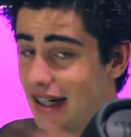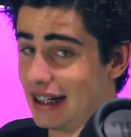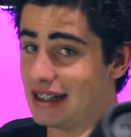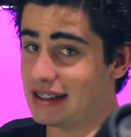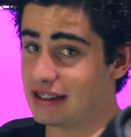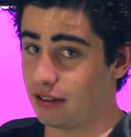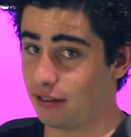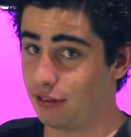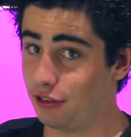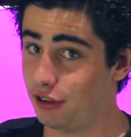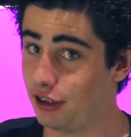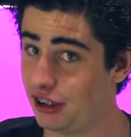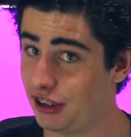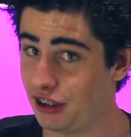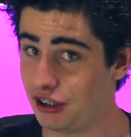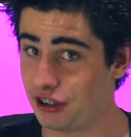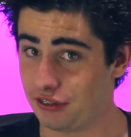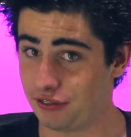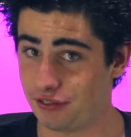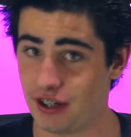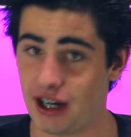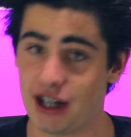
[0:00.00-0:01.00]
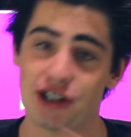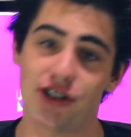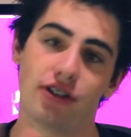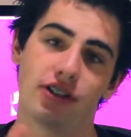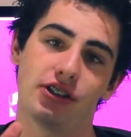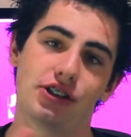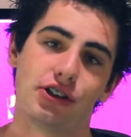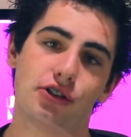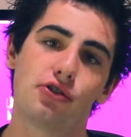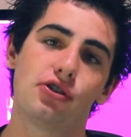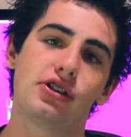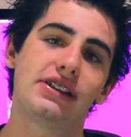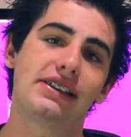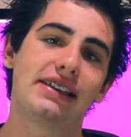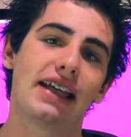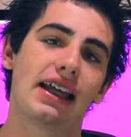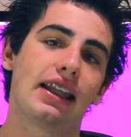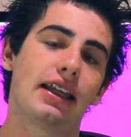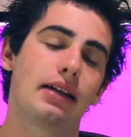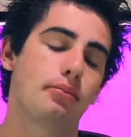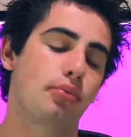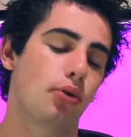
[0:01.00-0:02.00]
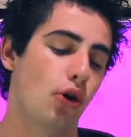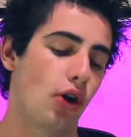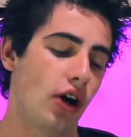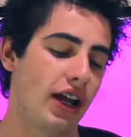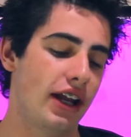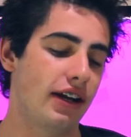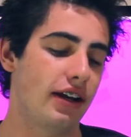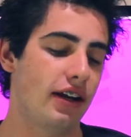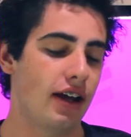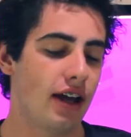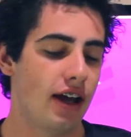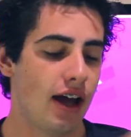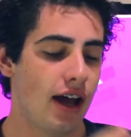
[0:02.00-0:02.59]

is a really good feature. It's a good selling point.